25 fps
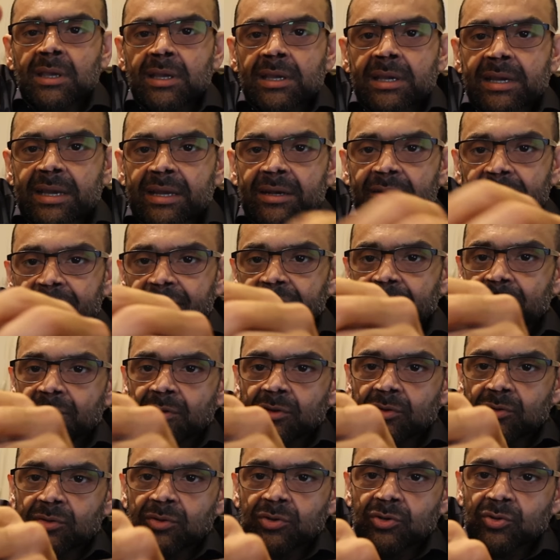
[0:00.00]
kind of
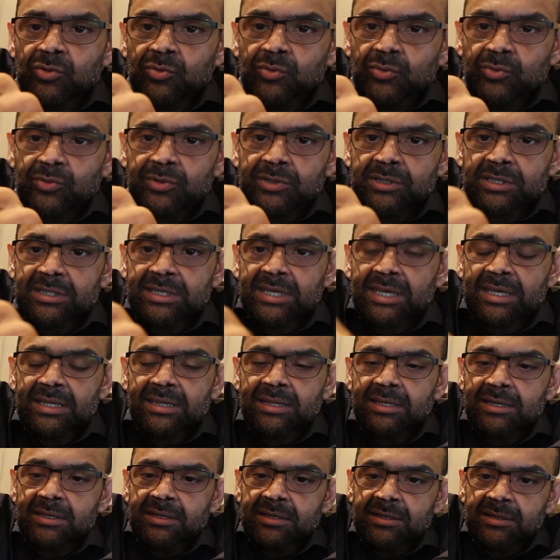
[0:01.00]
you take
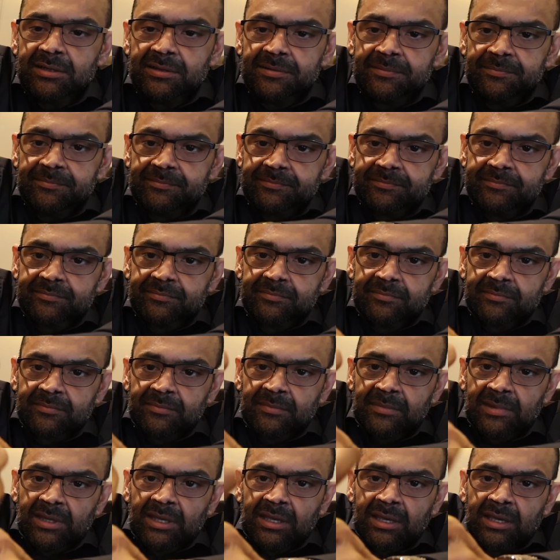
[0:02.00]
the
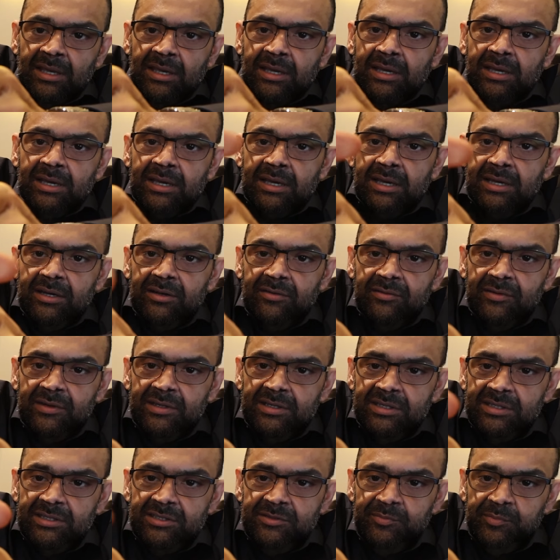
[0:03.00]
kind of
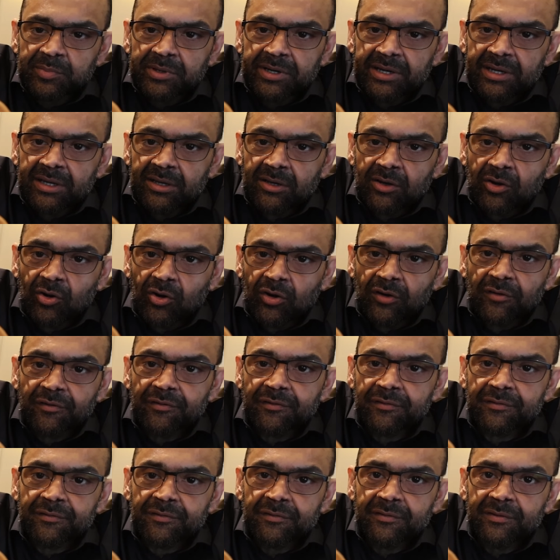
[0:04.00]
the spray
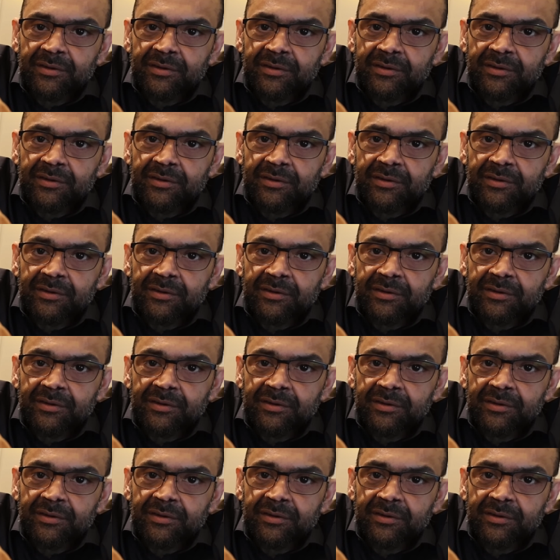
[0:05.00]
off.